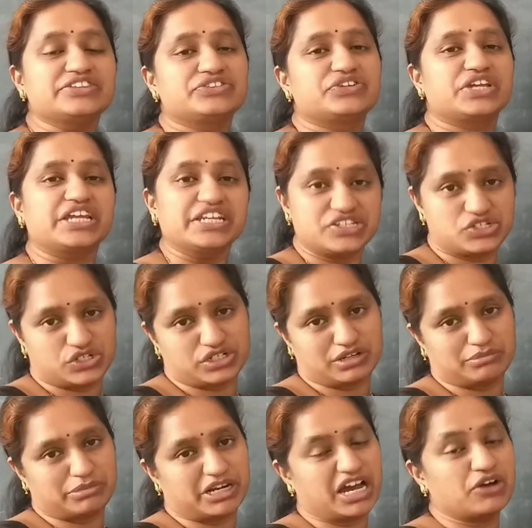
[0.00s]
3-digit
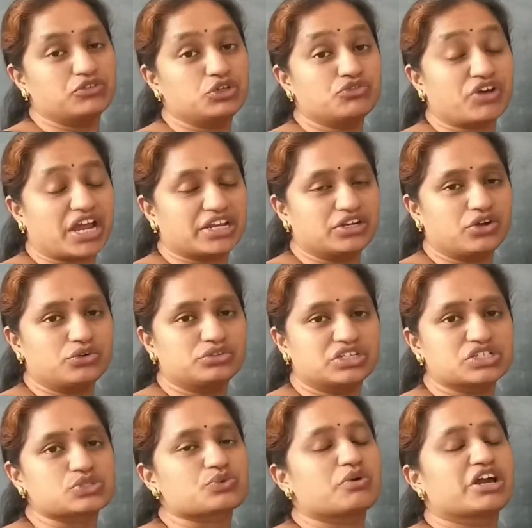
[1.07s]
number, how to find out
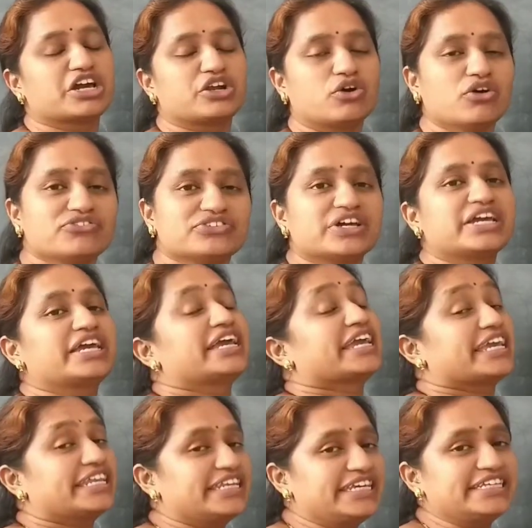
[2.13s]
the square of
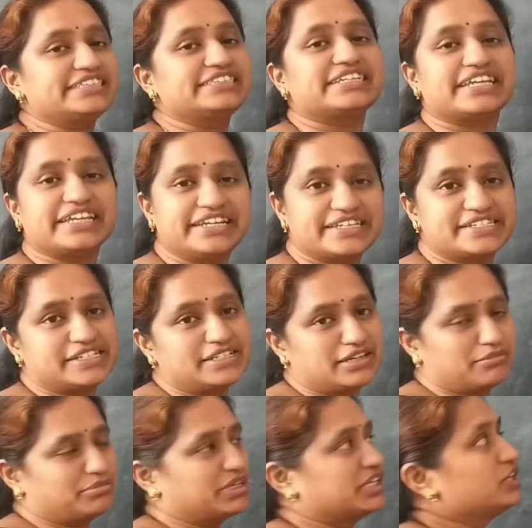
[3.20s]
any 3-digit
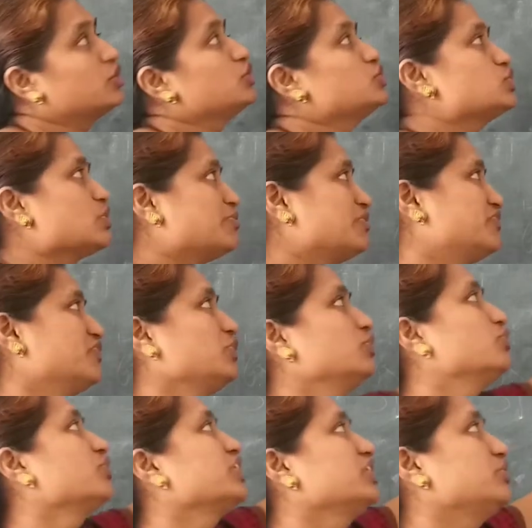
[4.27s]
number. So before
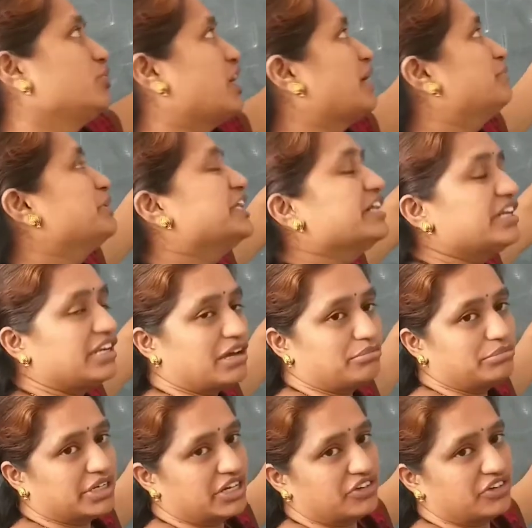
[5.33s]
going to a bigger number,